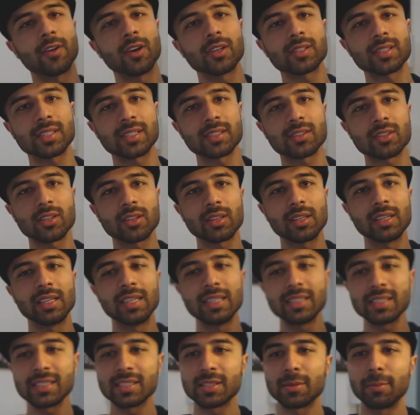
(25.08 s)
First things on the
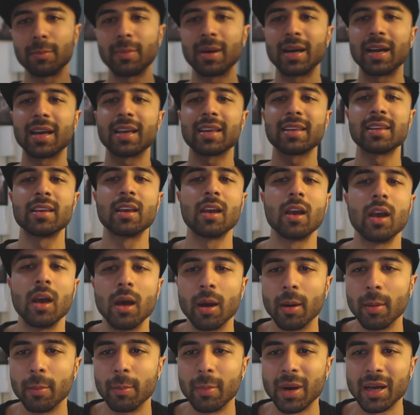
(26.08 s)
list, my
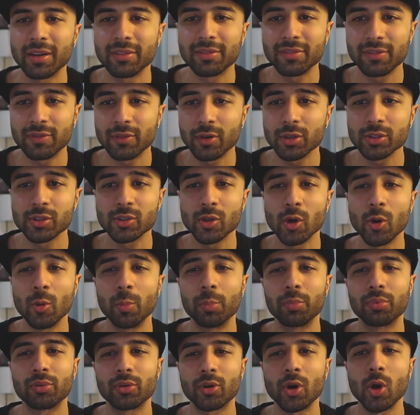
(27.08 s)

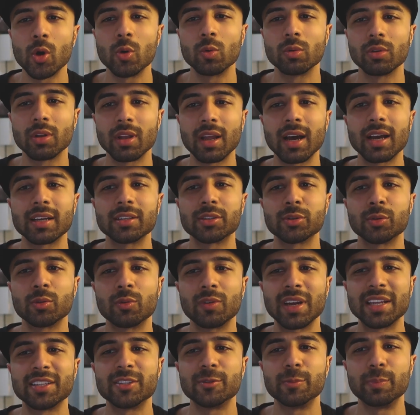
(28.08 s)
Manfrotto Pro Light
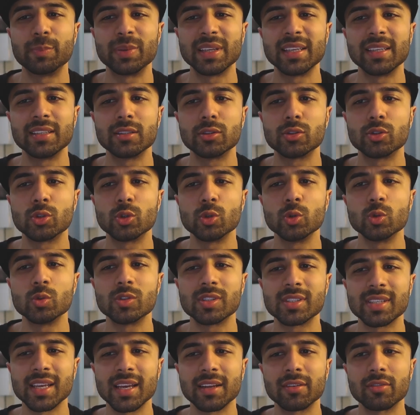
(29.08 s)
Red B
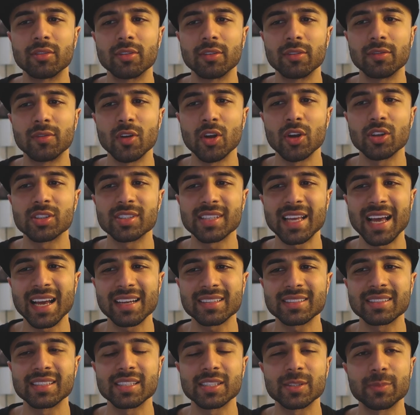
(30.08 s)
210 Reverse
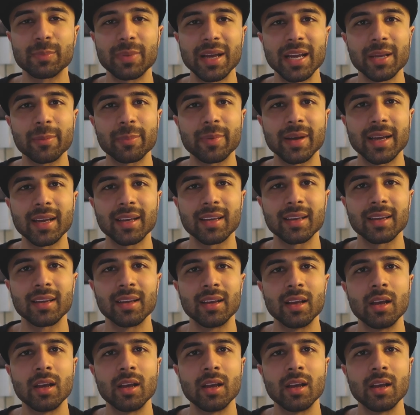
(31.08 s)
Access Backpack.